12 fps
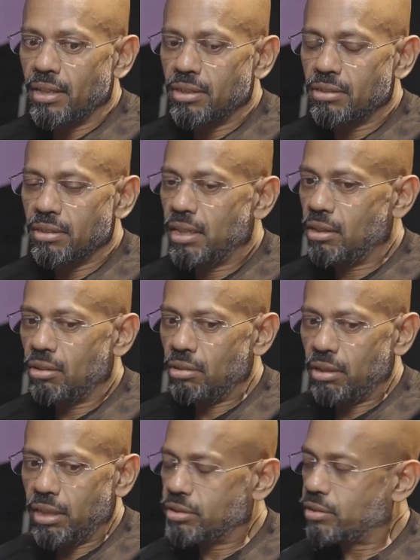so they're like,
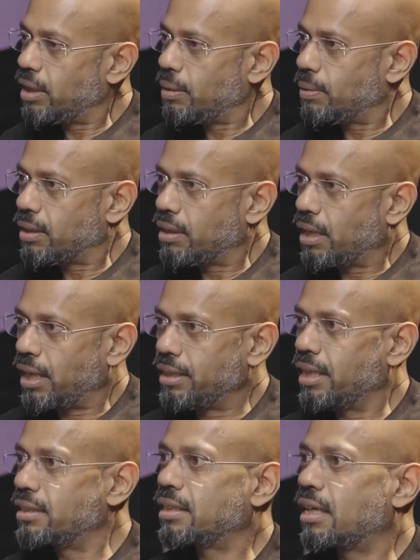oh, that's great, but
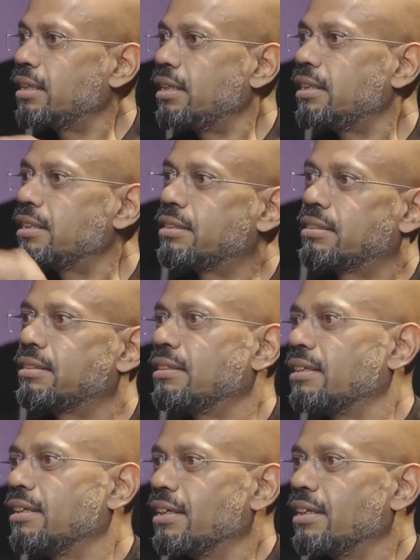and then suddenly this,